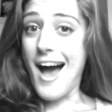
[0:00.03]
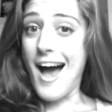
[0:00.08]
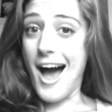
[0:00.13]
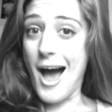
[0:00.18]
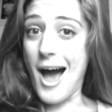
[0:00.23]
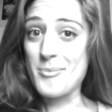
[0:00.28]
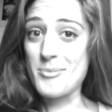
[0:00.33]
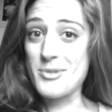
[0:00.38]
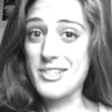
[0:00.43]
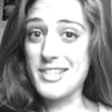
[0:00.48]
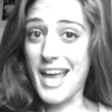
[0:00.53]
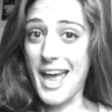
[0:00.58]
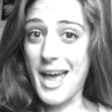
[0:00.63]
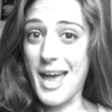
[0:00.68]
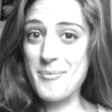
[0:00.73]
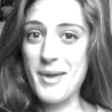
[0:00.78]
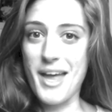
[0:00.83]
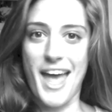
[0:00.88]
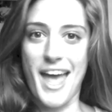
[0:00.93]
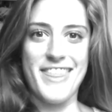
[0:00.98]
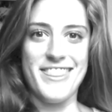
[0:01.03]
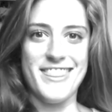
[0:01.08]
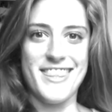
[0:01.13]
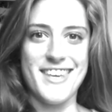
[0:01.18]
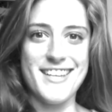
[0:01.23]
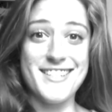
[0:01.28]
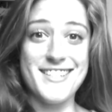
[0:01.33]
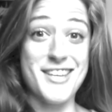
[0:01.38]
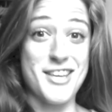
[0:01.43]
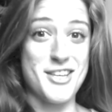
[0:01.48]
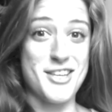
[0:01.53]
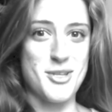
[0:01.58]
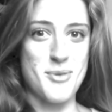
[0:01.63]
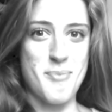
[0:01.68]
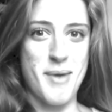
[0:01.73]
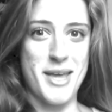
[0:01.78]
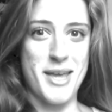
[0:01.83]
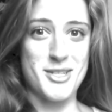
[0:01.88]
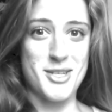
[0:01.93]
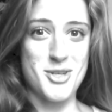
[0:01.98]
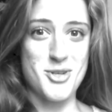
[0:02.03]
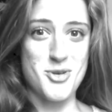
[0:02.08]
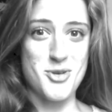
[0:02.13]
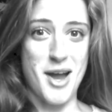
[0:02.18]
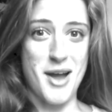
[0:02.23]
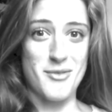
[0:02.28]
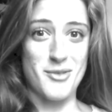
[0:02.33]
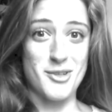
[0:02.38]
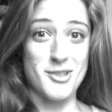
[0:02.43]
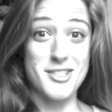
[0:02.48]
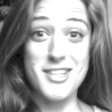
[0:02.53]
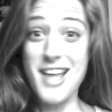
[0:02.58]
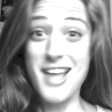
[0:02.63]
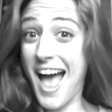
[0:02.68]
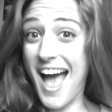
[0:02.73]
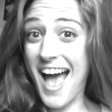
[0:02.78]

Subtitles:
I'm Sam, and this is Samazing Travels.